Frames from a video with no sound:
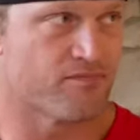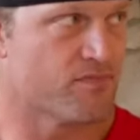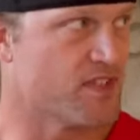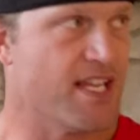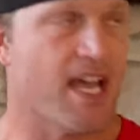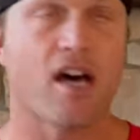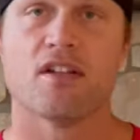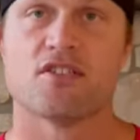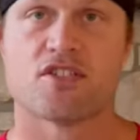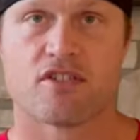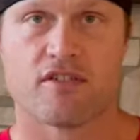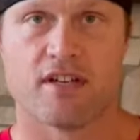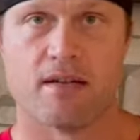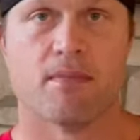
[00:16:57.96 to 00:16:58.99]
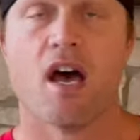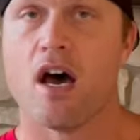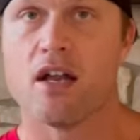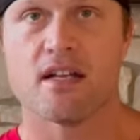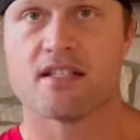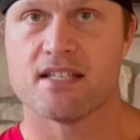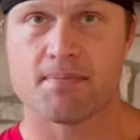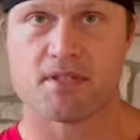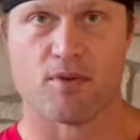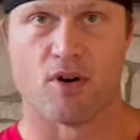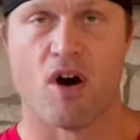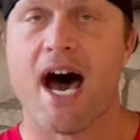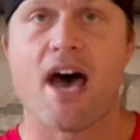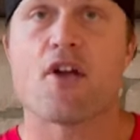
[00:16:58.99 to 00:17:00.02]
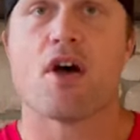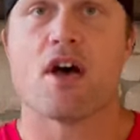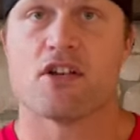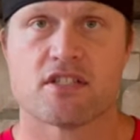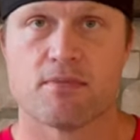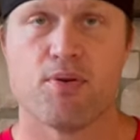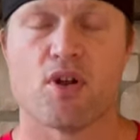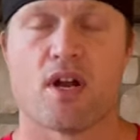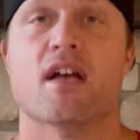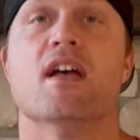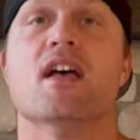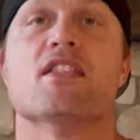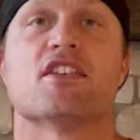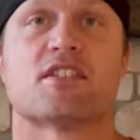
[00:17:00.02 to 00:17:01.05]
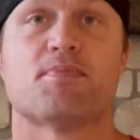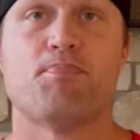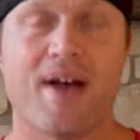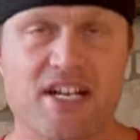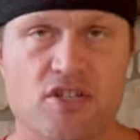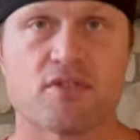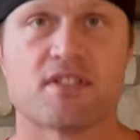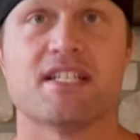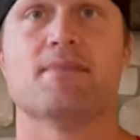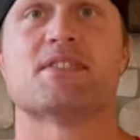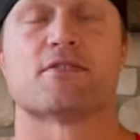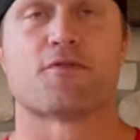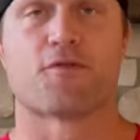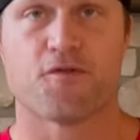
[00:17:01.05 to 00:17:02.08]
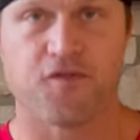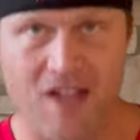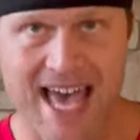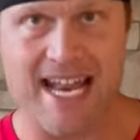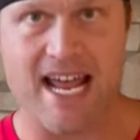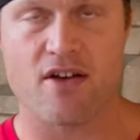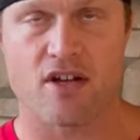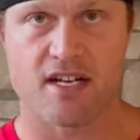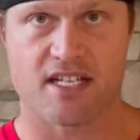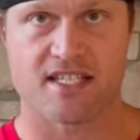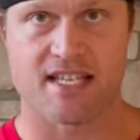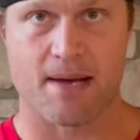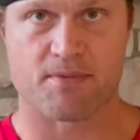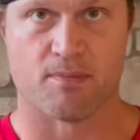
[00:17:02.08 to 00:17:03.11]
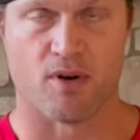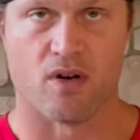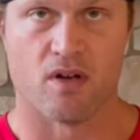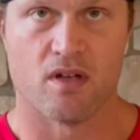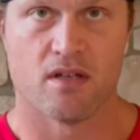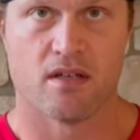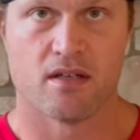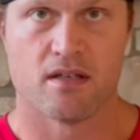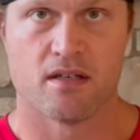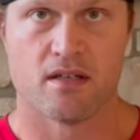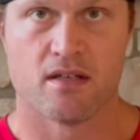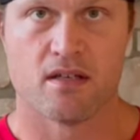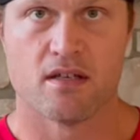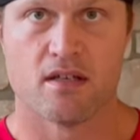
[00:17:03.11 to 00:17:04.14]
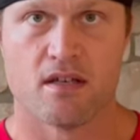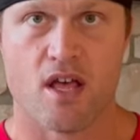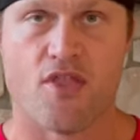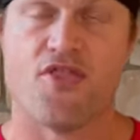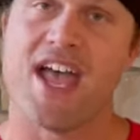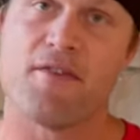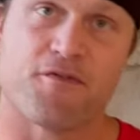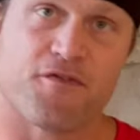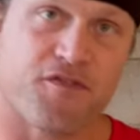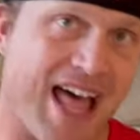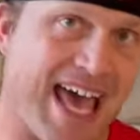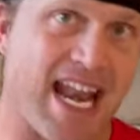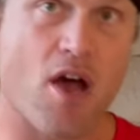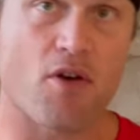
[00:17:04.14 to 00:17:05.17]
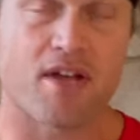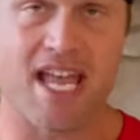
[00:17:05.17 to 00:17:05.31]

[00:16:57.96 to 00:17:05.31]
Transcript: yell and scream. Unacceptable. I don't know how else to put it. The special teams is flat out unacceptable. They flat out